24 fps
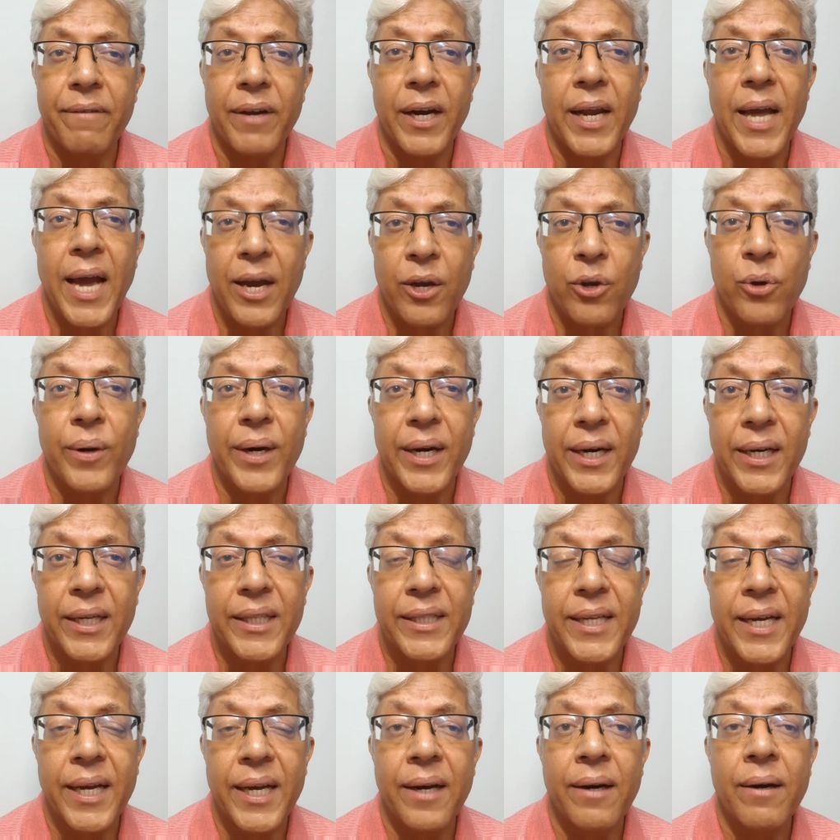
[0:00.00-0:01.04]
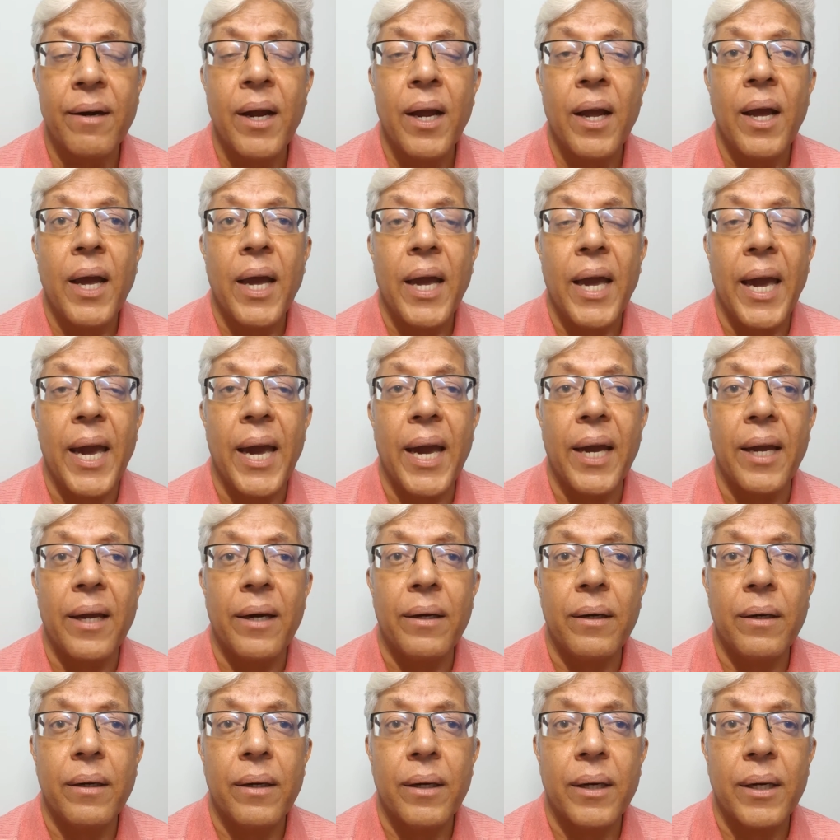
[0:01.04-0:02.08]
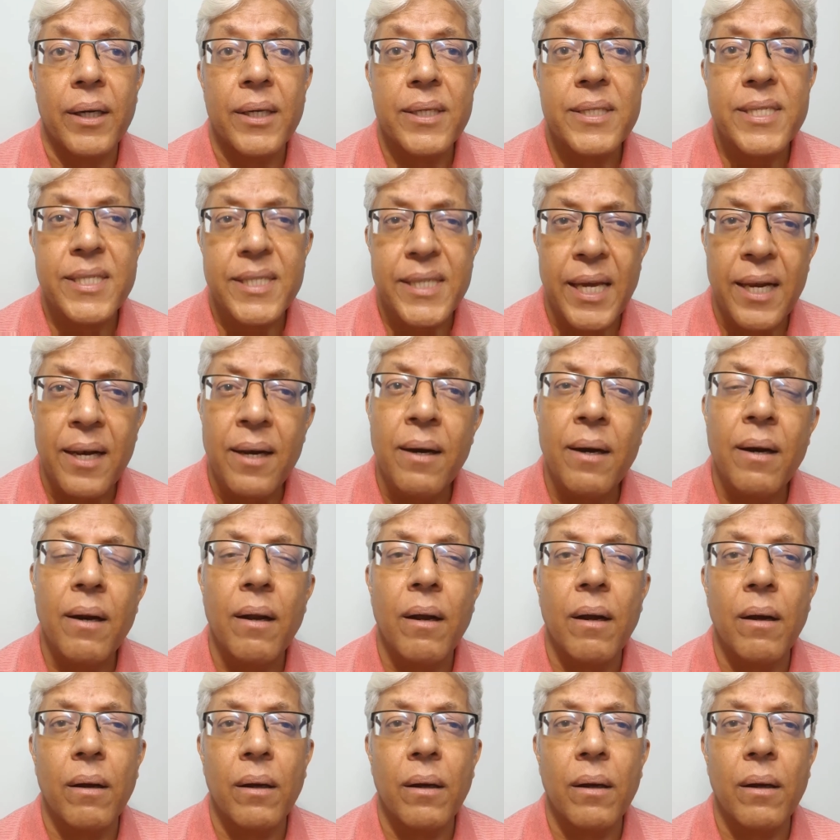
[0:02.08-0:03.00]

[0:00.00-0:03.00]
very accurately there, and still